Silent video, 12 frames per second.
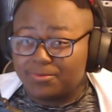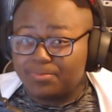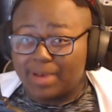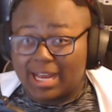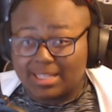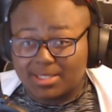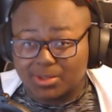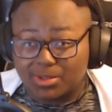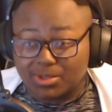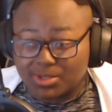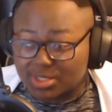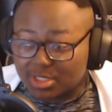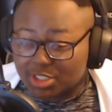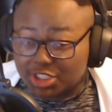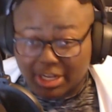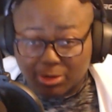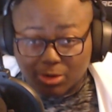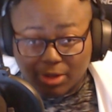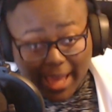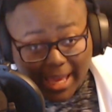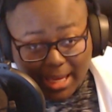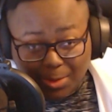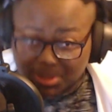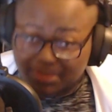battles that General
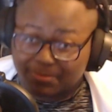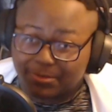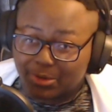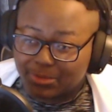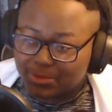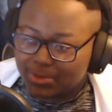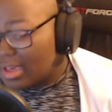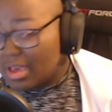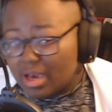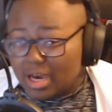Haig was involved with.